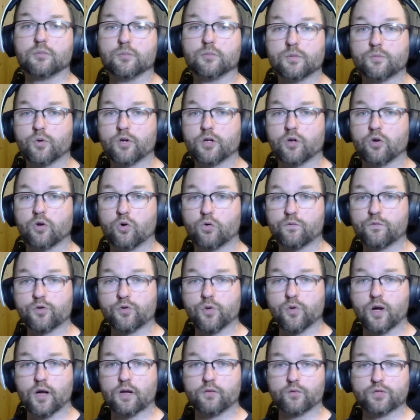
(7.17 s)
Limit Break
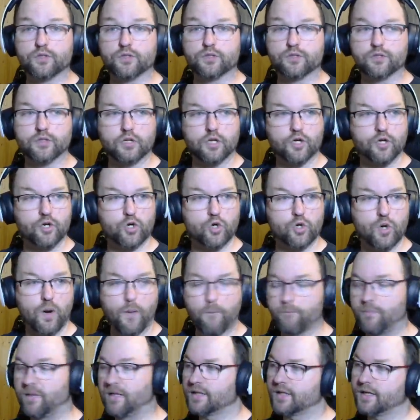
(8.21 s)
Overdrive with another
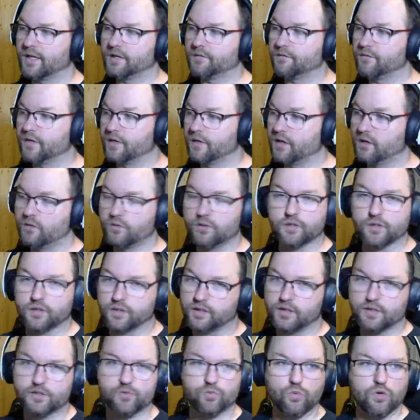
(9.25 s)
build guide video, and
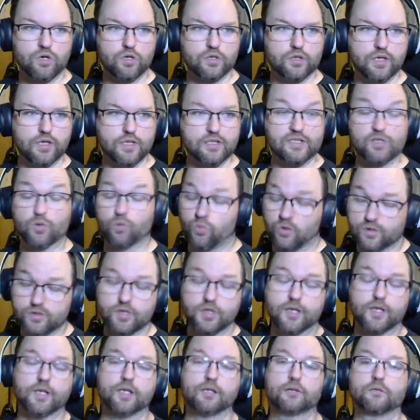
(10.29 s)
this one is
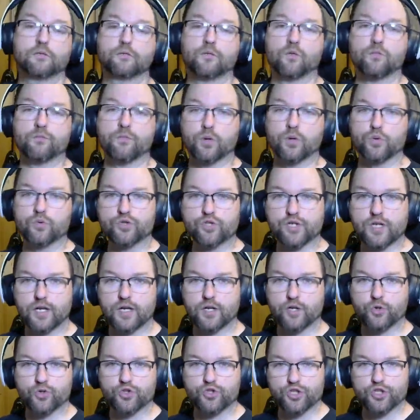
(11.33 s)
once again for
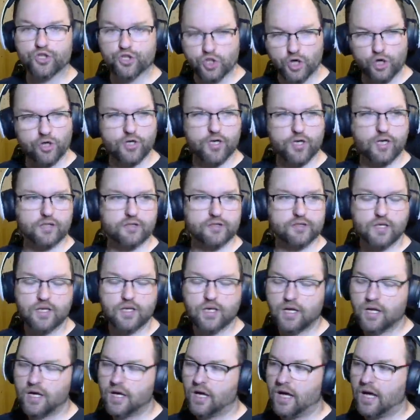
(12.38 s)
Boneshatter Juggernaut.
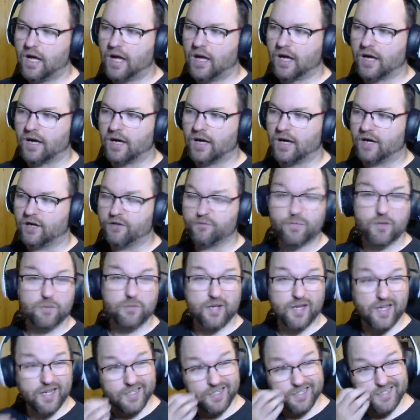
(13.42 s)
I've been
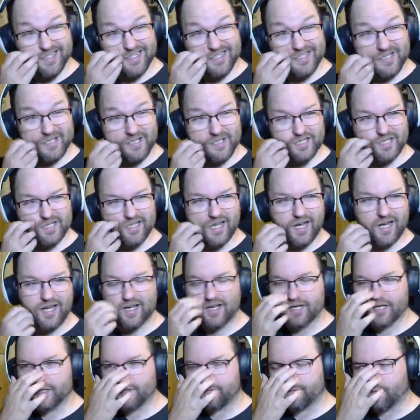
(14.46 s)
making this
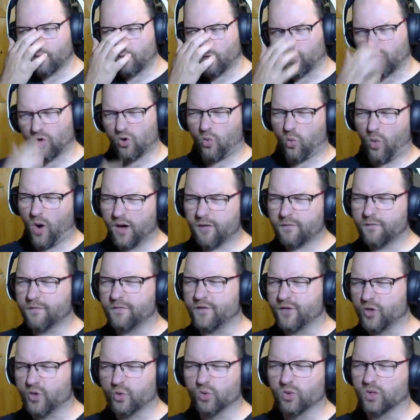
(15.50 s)
guide for quite a
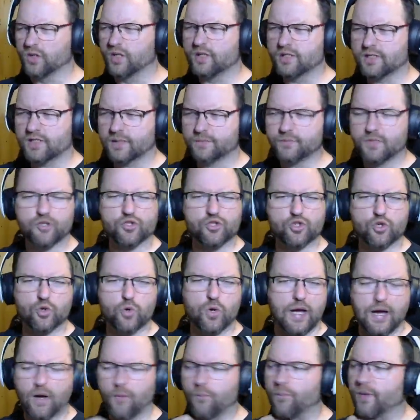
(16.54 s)
few leagues. I'm not
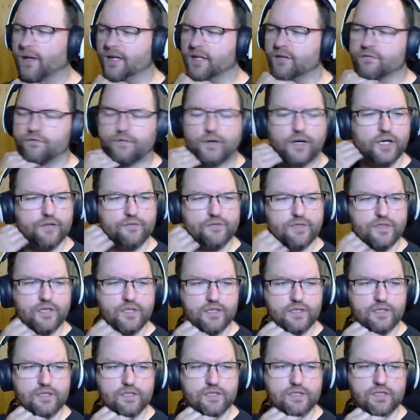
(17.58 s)
sure how many, 5,
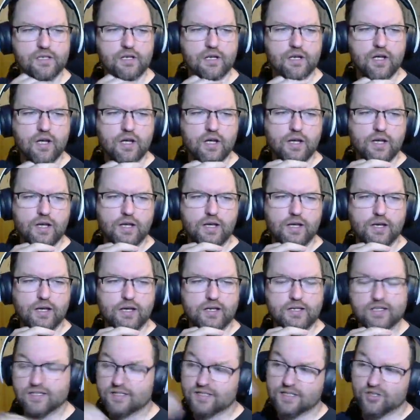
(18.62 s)
6,
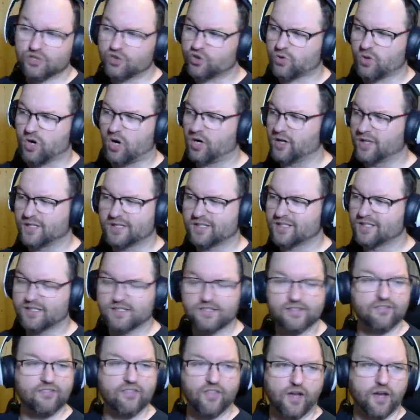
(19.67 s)
and it's still strong, it's
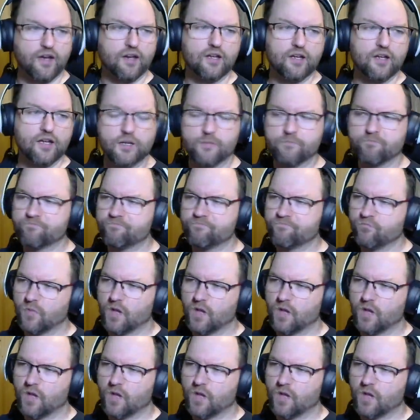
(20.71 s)
still tanky.